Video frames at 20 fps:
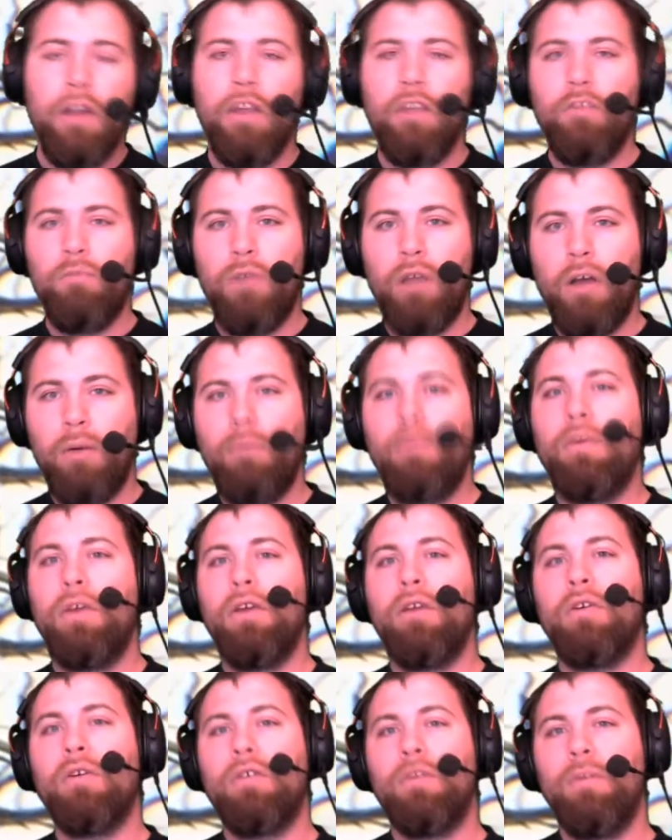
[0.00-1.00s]
Now, you've
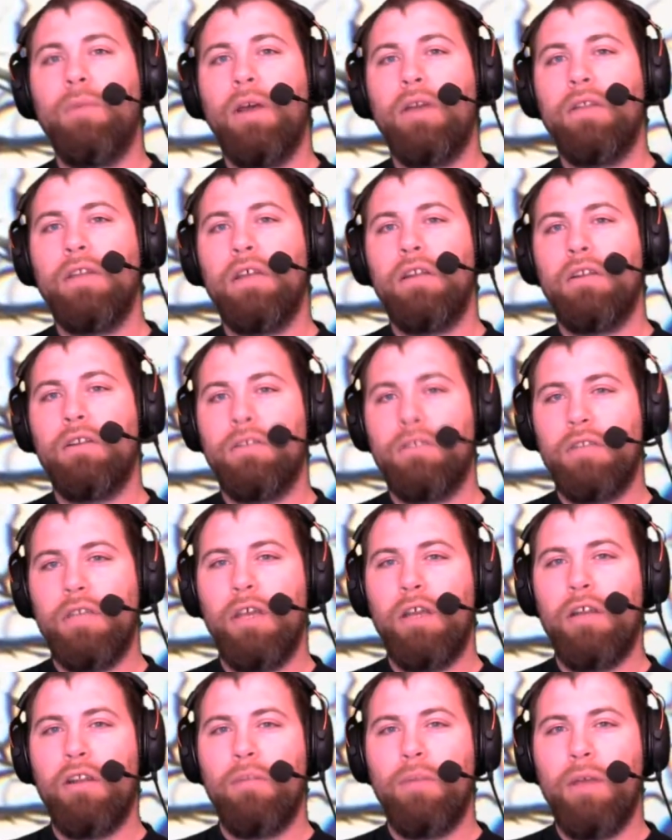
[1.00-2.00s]
probably heard about that little
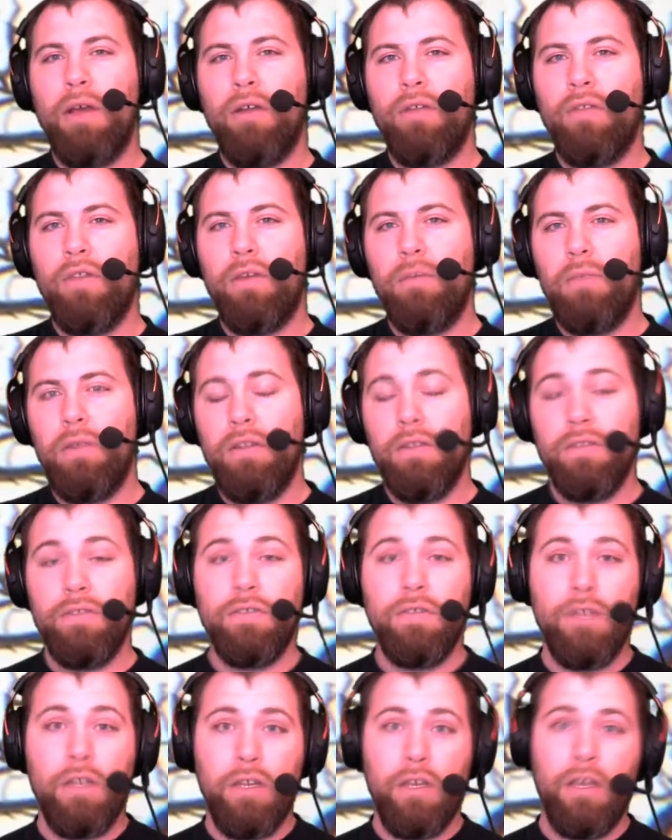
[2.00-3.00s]
tale about them in the
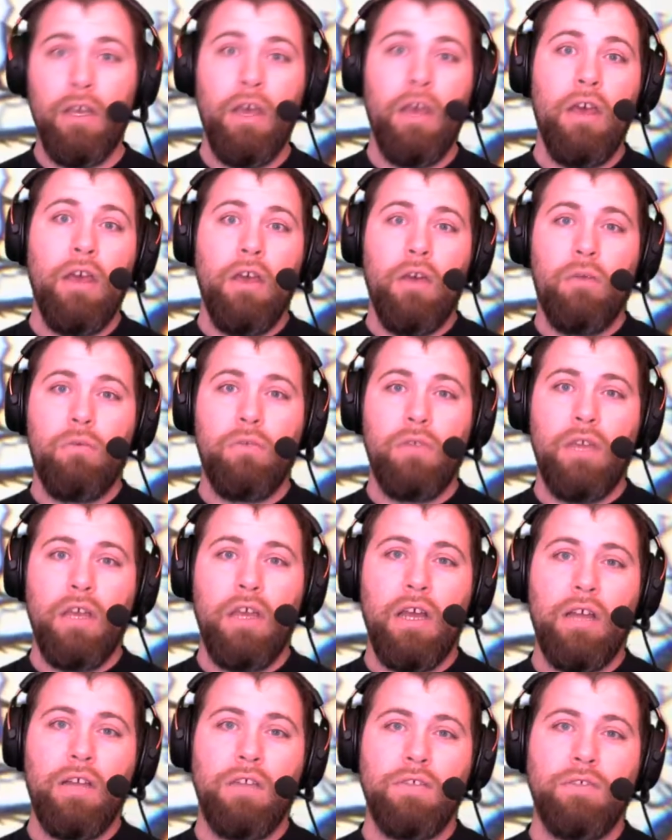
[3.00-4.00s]
city where they
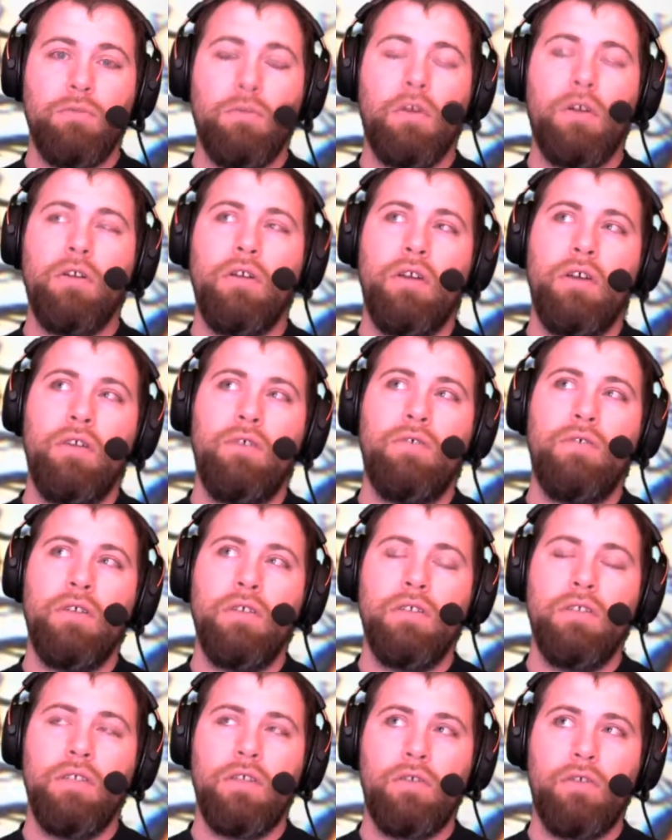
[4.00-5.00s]
got smart enough
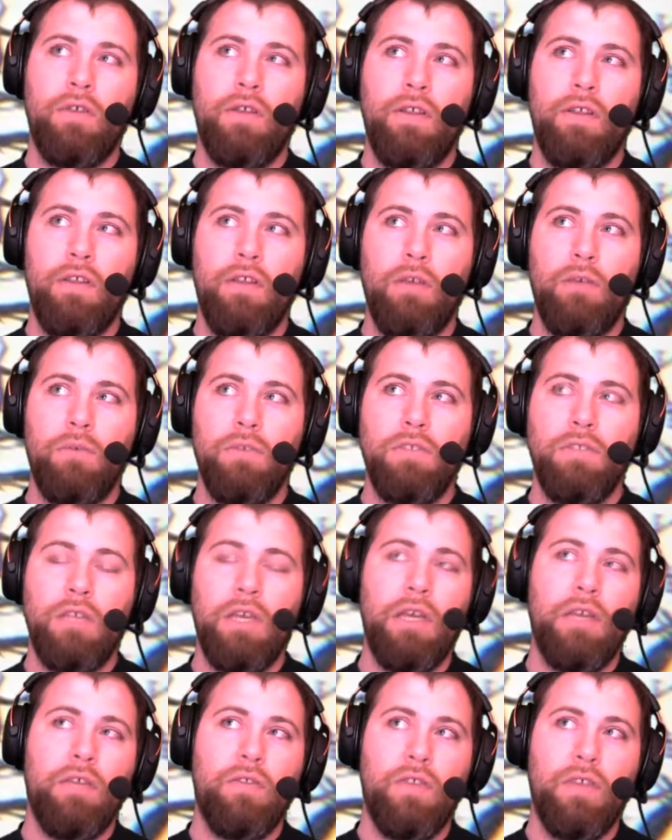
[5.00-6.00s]
to the degree that they would
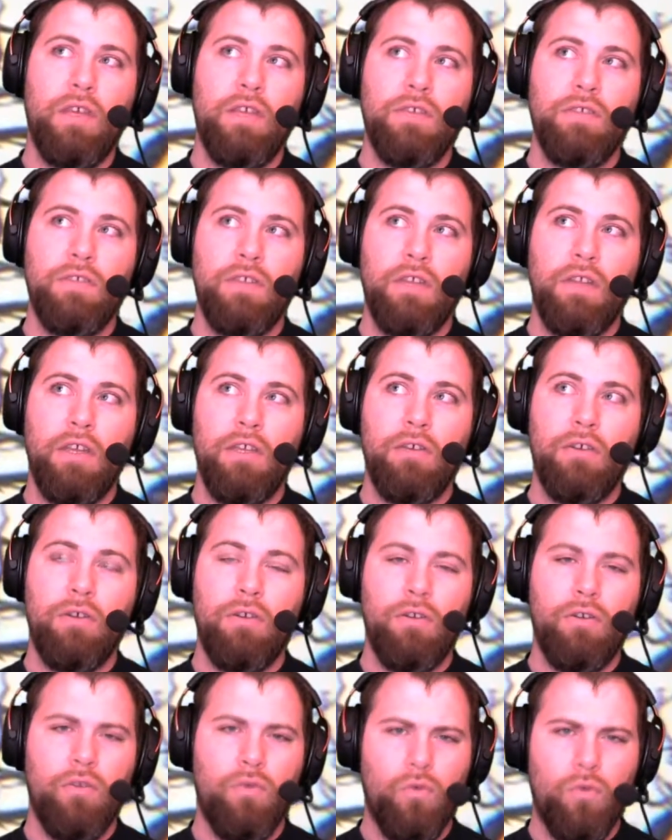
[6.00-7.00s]
take things that they
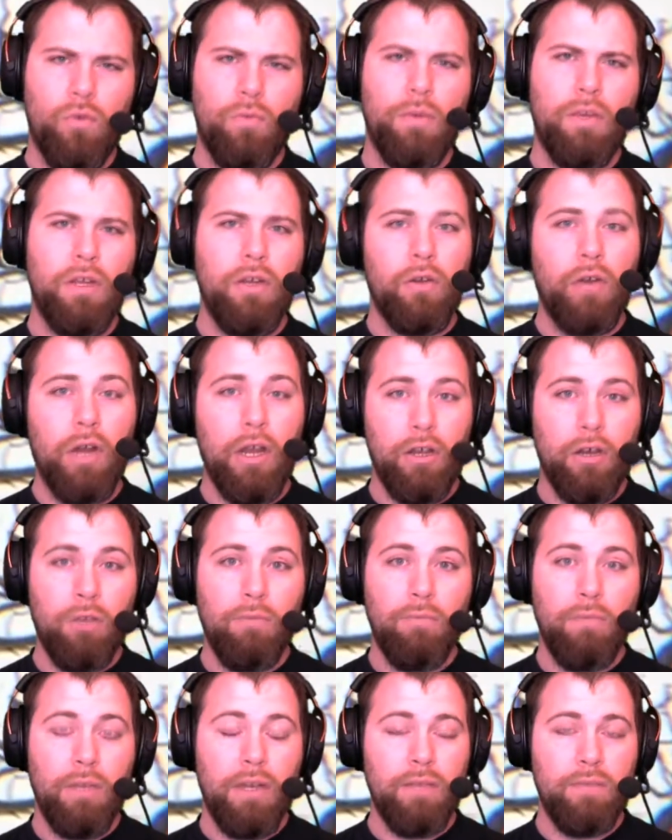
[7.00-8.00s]
couldn't normally crack
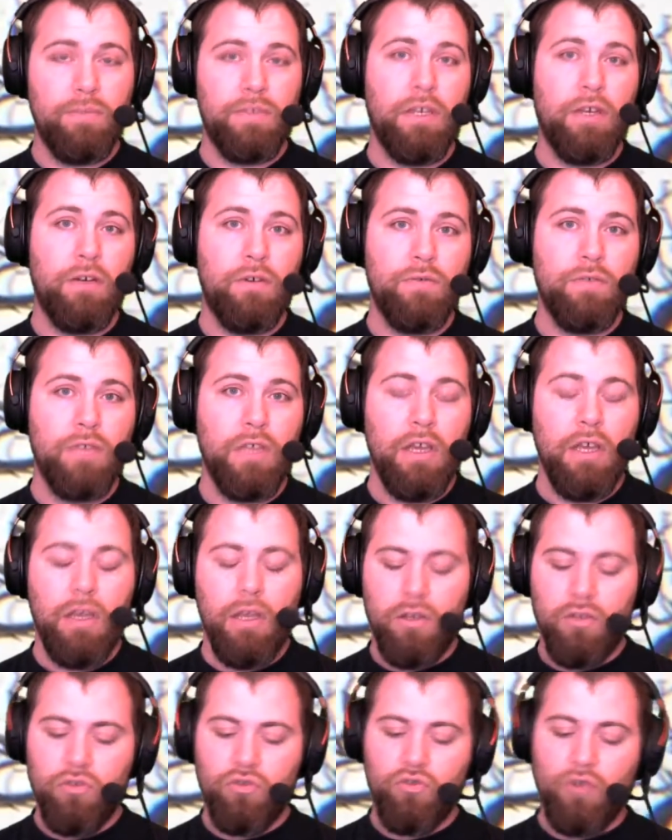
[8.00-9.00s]
open by themselves,
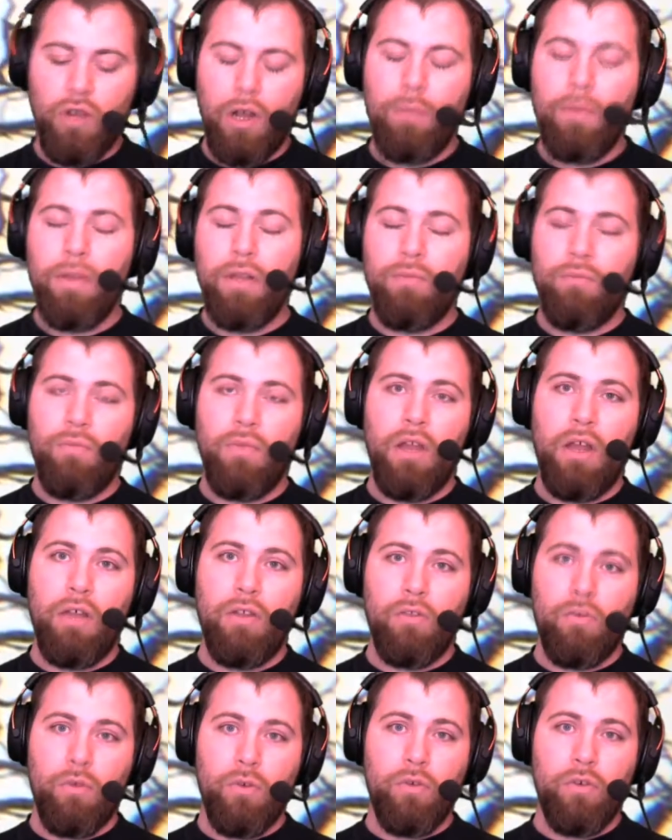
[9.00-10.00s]
drop it
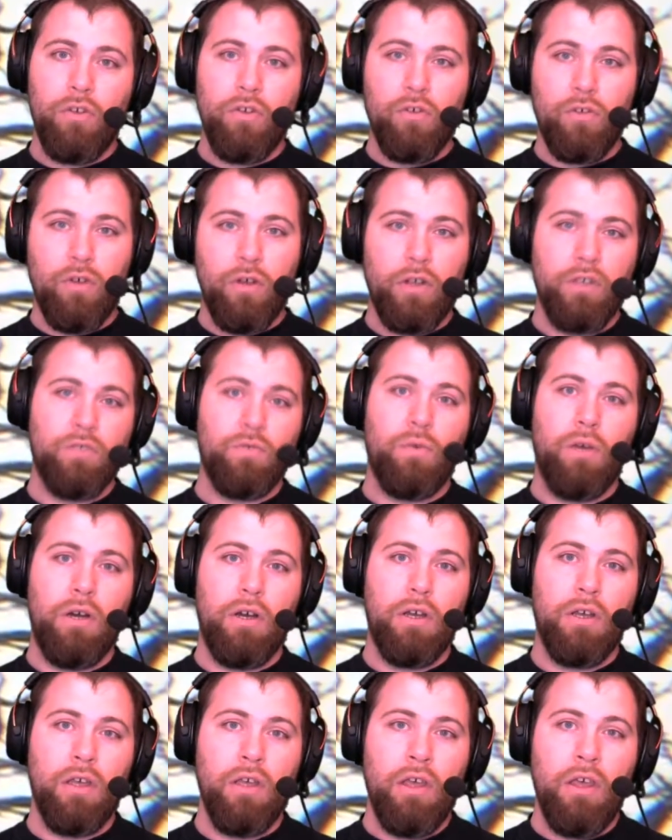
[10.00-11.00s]
on the road at a crosswalk,